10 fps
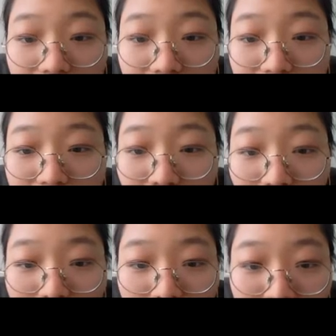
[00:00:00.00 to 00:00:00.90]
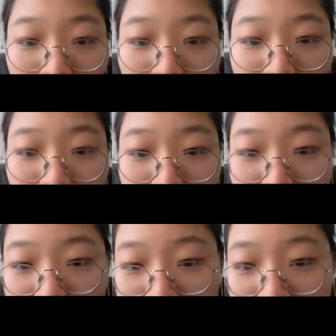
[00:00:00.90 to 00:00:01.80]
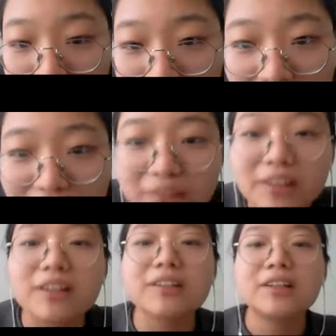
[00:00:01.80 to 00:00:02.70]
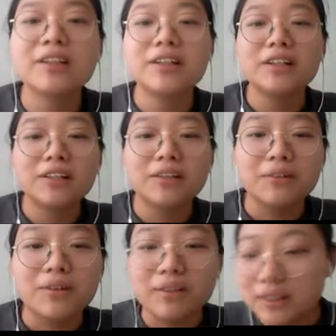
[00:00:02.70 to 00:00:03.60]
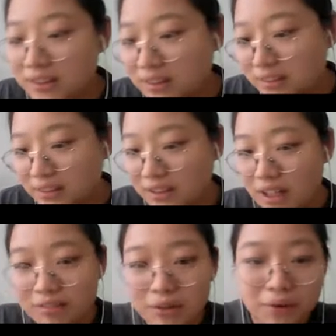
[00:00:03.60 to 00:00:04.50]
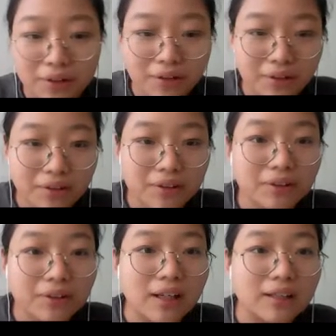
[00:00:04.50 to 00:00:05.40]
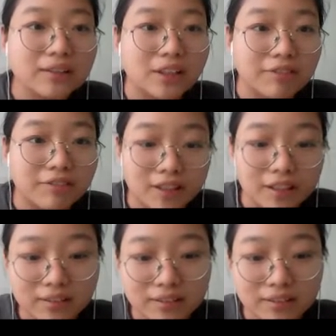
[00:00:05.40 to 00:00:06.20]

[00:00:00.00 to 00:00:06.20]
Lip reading: learn more about HTML CSS? Good. I'll just have a quick answer of it.